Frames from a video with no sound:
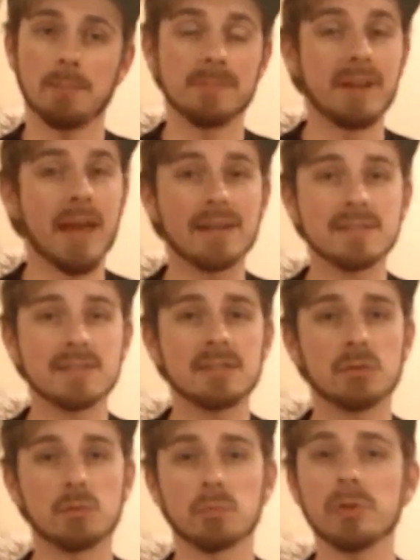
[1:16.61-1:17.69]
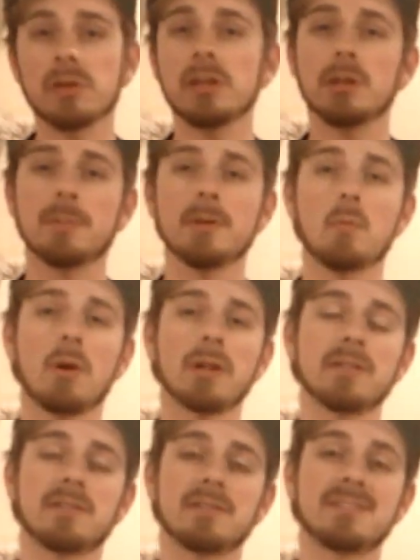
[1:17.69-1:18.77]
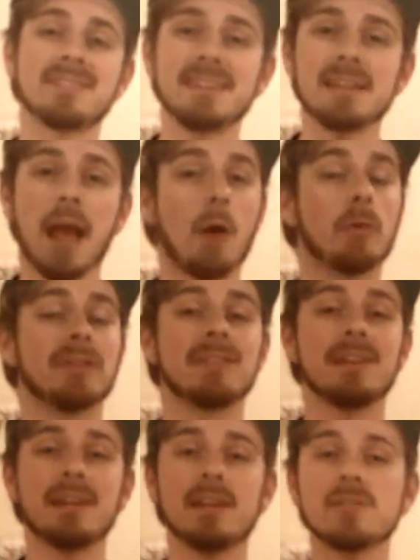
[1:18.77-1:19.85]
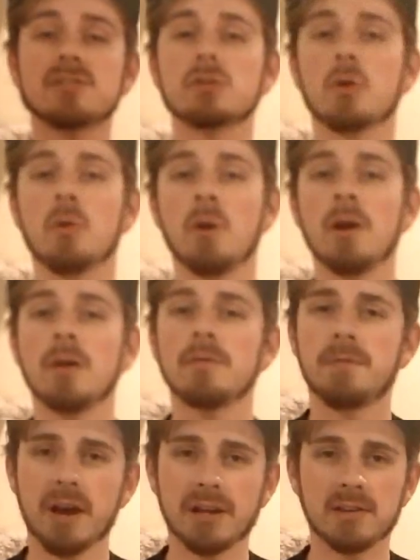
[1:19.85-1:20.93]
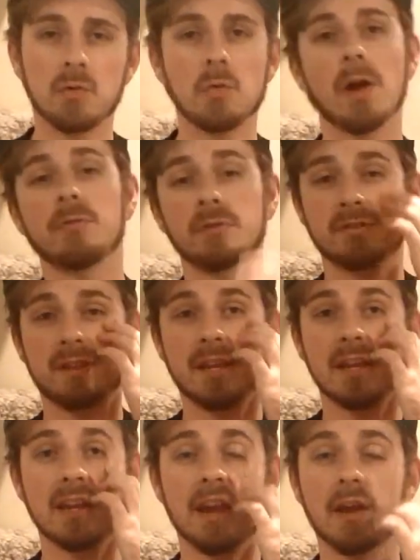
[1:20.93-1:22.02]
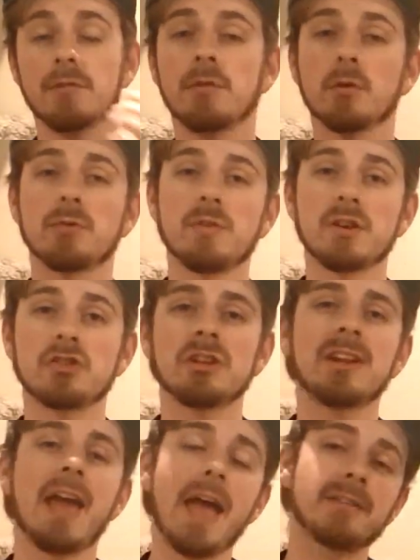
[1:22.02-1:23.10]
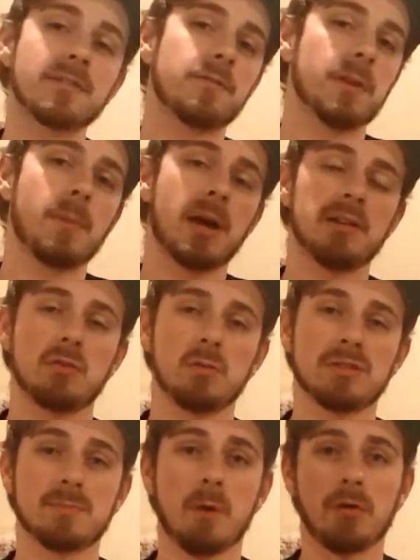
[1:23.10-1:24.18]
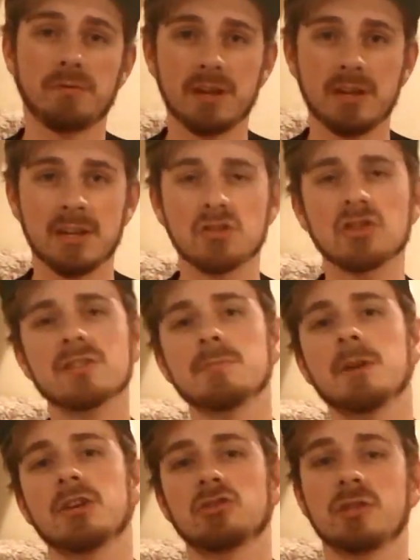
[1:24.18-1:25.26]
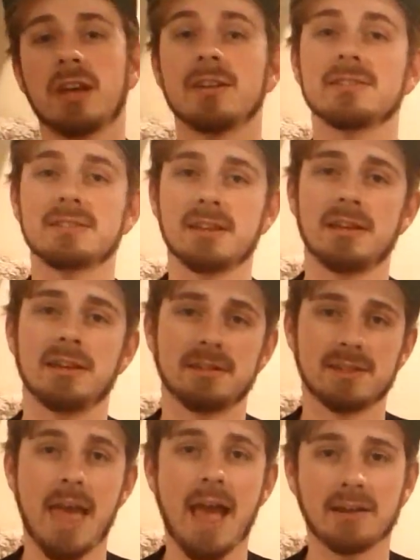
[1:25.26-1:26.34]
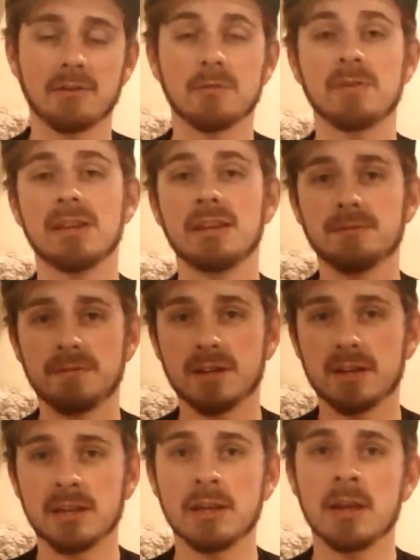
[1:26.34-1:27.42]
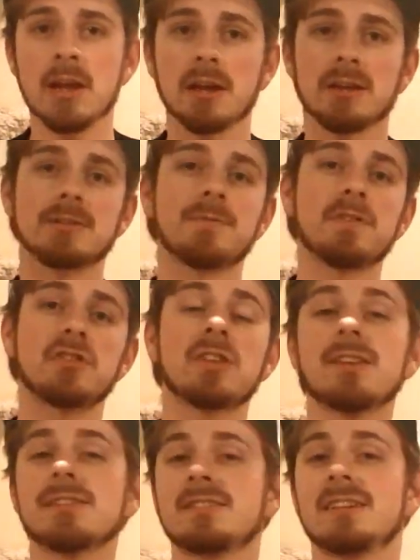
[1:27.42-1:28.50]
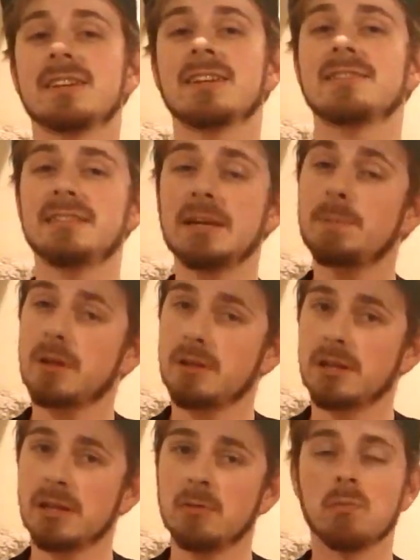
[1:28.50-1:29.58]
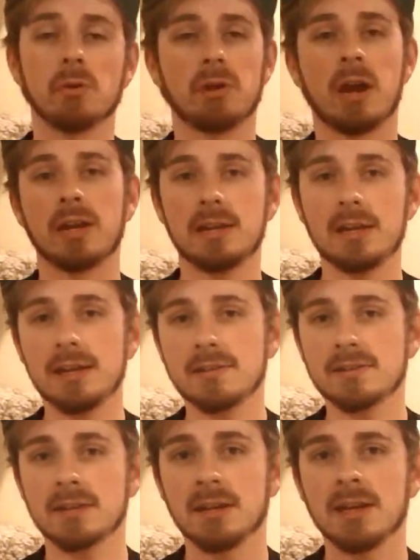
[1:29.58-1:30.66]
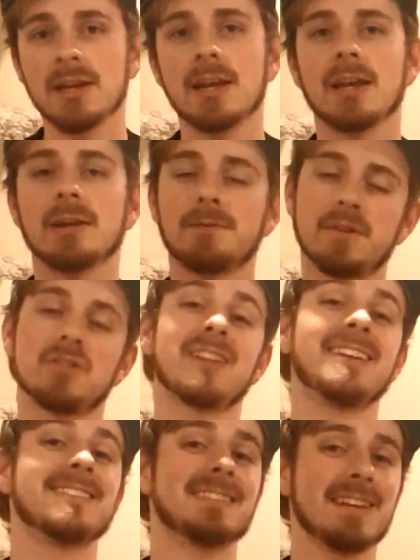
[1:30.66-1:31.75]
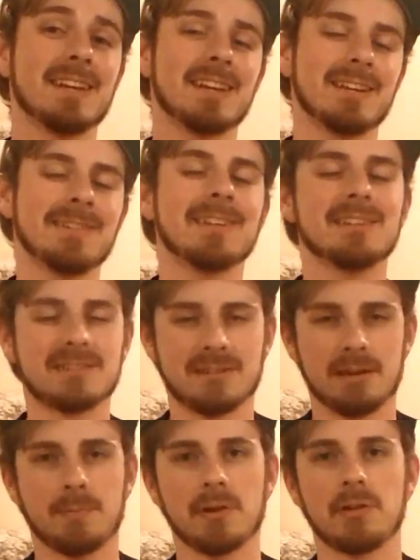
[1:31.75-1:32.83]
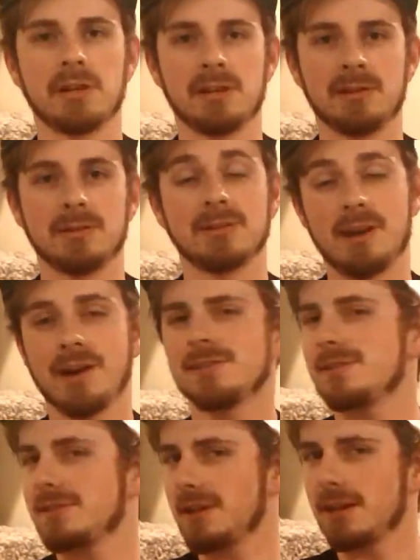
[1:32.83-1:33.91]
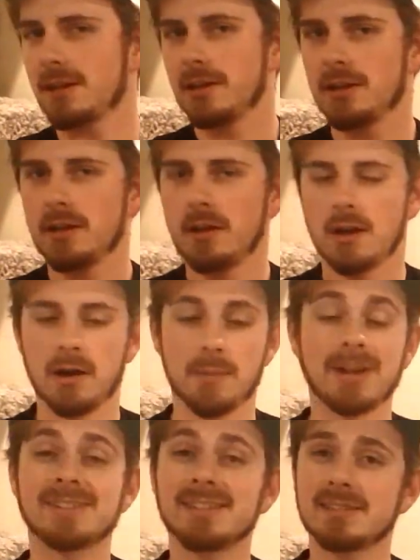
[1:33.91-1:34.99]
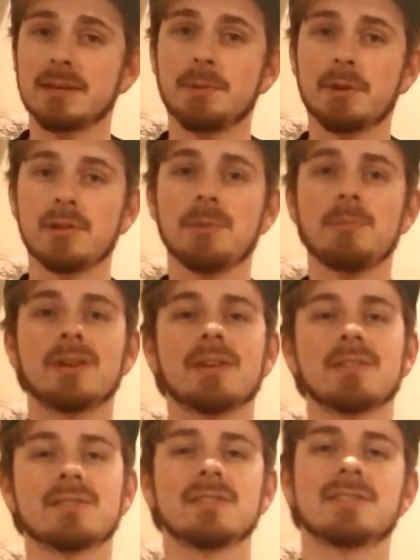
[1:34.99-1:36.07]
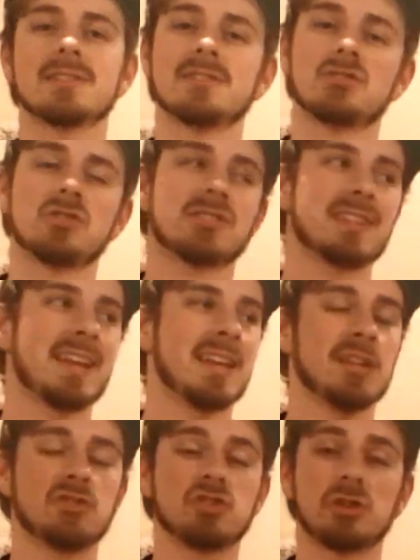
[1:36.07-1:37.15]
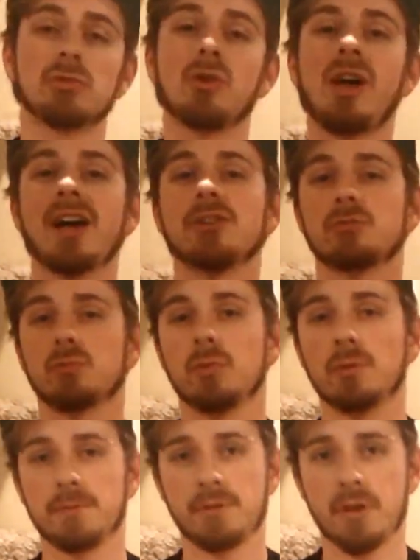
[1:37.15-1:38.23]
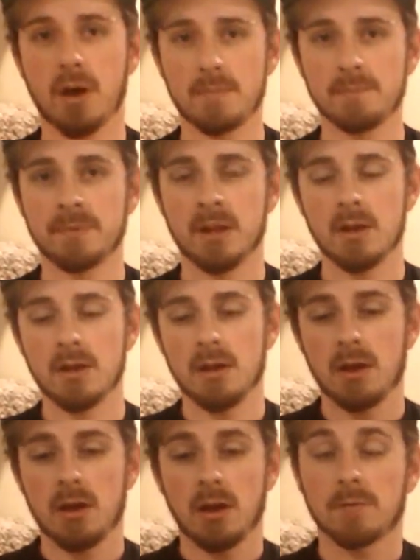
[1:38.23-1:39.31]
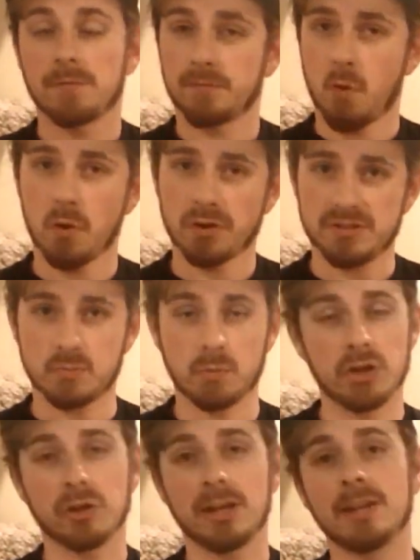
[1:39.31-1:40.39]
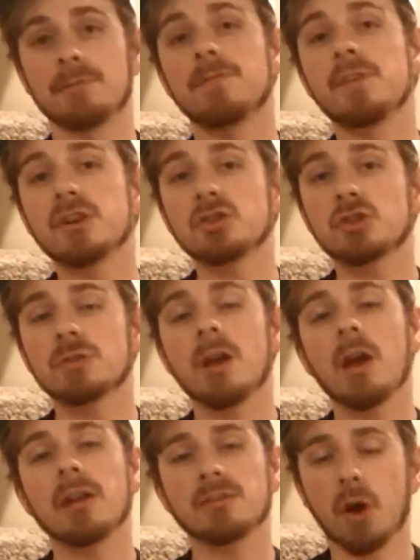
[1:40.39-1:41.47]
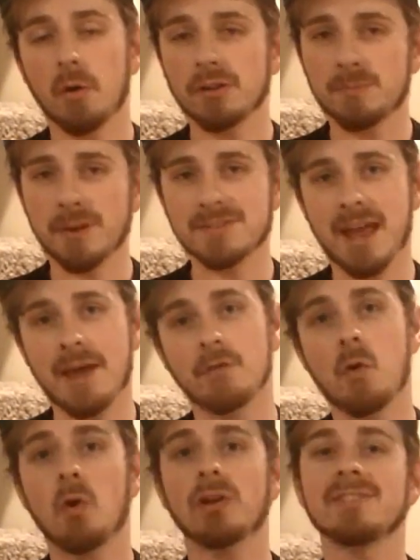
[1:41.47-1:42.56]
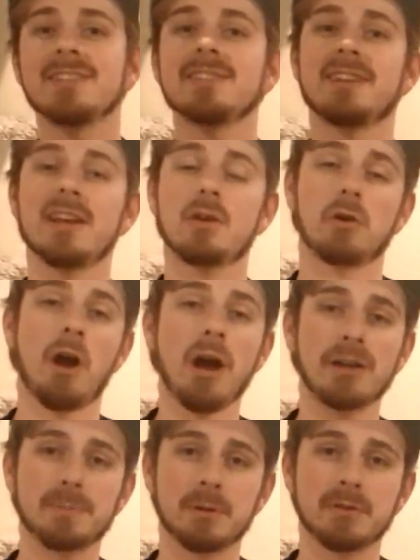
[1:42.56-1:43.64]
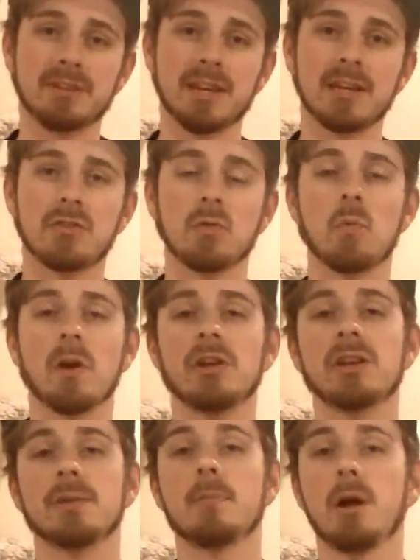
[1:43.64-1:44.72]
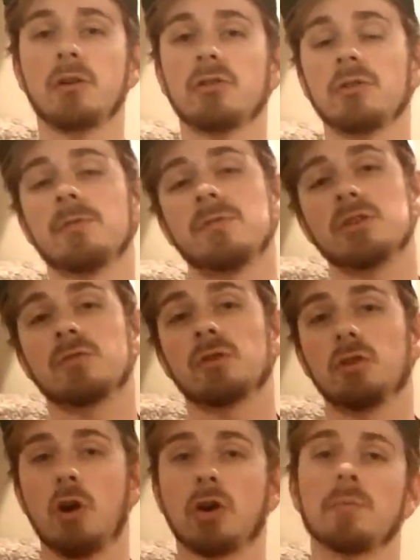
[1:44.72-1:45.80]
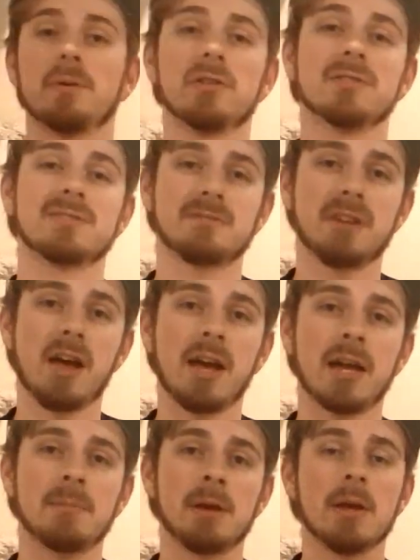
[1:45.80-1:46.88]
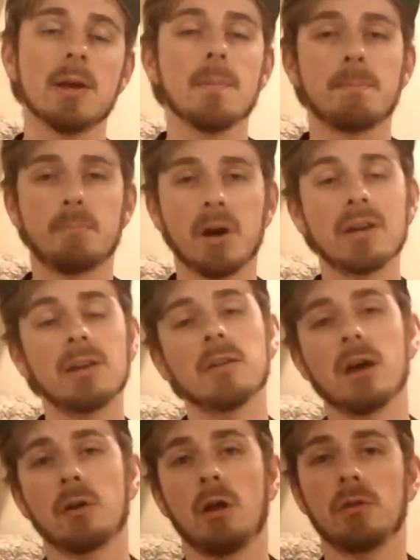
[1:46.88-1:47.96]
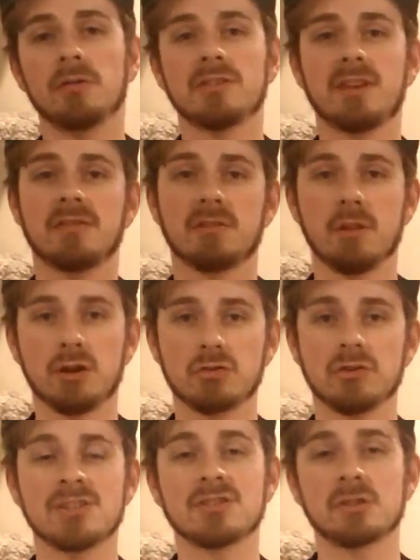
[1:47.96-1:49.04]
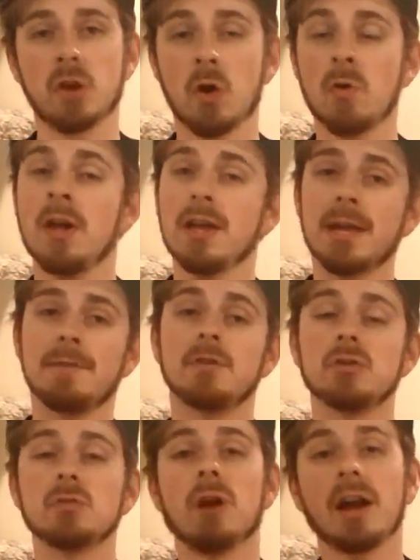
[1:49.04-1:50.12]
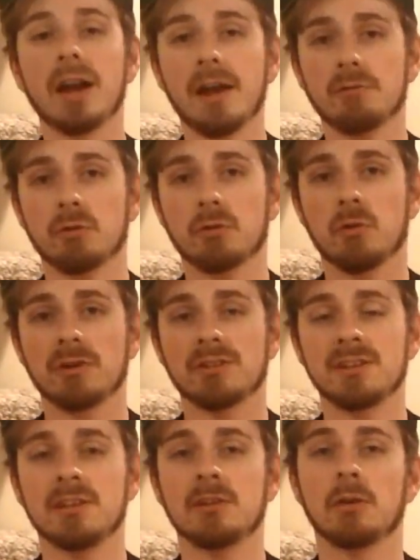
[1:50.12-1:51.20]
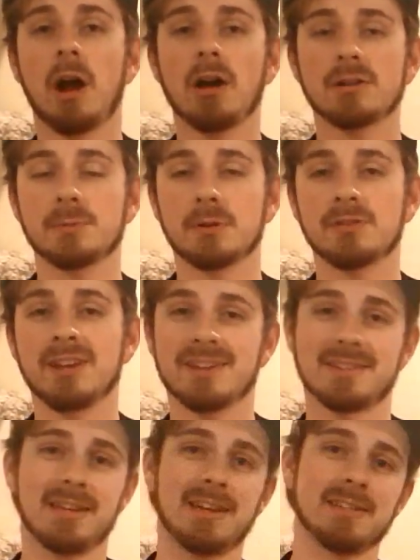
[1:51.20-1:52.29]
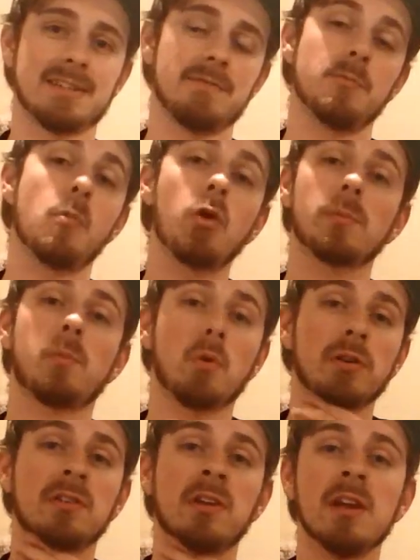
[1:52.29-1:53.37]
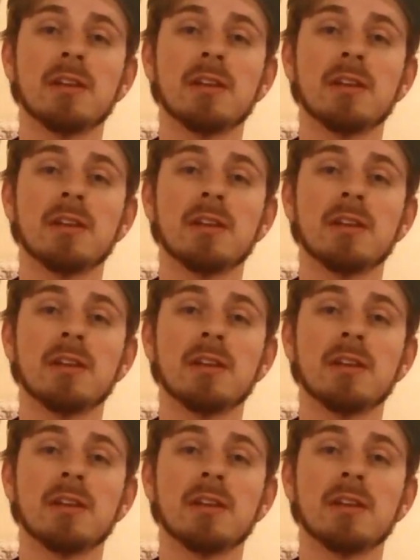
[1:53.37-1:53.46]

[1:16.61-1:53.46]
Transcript: Next, you're really going to be wanting to see how it's eating, so find whoever's taking care of those fish and ask if they might do a small feeding just to make sure that it is active in feeding, because a fish that is sick typically will not eat, and a fish that is eating is typically not sick. I say typically because this is just a generalized rule of thumb. Of course, when you're getting fish, it's always best to have a quarantine tank or a hospital tank to where you can monitor the fish for longer periods of time. But not all of us have the luxury, so if you do not have those quarantine or hospital tanks, it is even more important